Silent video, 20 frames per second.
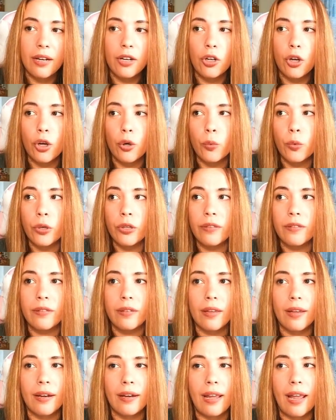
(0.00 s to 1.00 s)
not worth
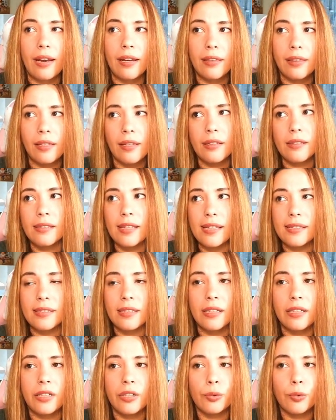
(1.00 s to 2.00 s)
anything, less
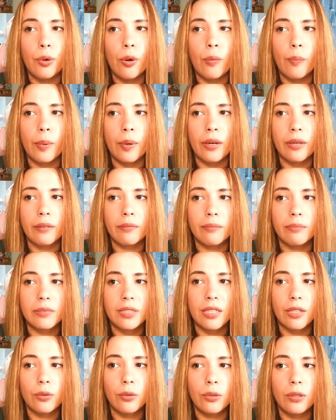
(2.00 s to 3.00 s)
than €1, but
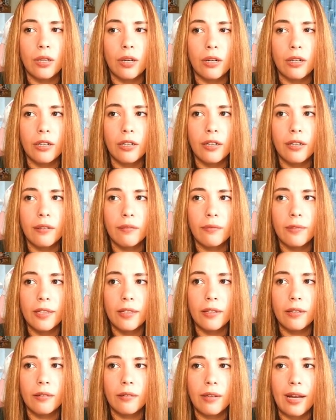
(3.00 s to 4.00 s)
it's a cool card.
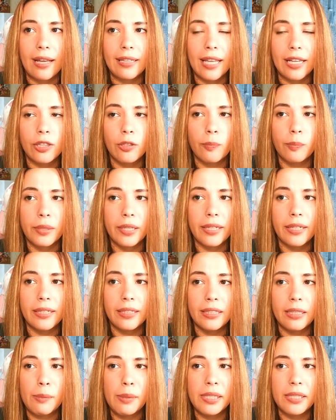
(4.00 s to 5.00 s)
I like to play it
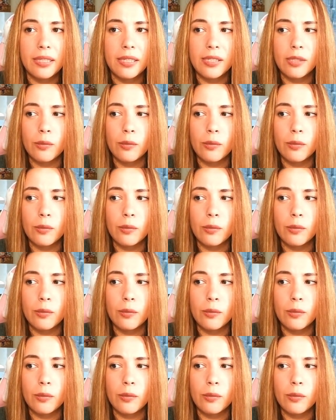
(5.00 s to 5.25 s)
in limited as